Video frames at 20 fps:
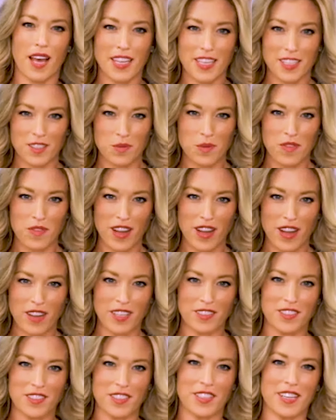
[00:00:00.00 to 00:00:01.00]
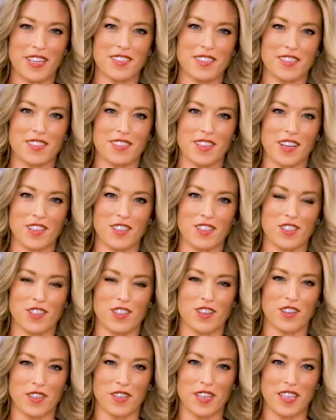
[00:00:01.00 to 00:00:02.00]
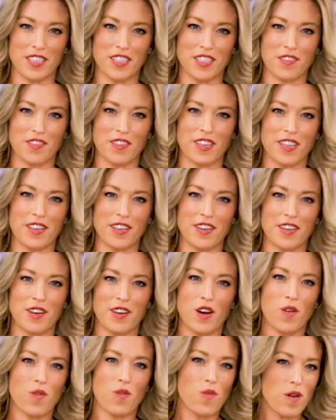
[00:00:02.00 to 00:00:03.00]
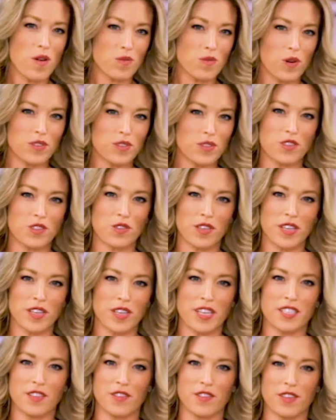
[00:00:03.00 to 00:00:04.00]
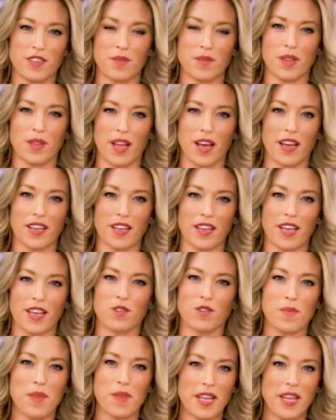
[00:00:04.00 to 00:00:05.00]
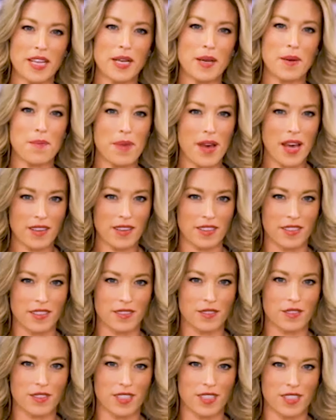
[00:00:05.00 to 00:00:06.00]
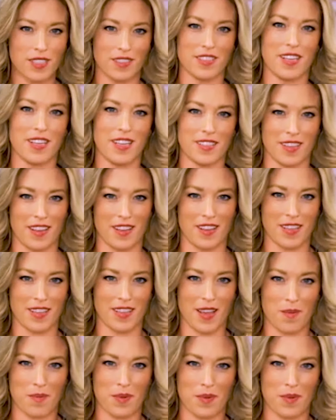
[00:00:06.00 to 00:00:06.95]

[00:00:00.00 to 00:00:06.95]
As we round out today's discussion on creativity, what role does creativity play in remaining competitive in today's landscape?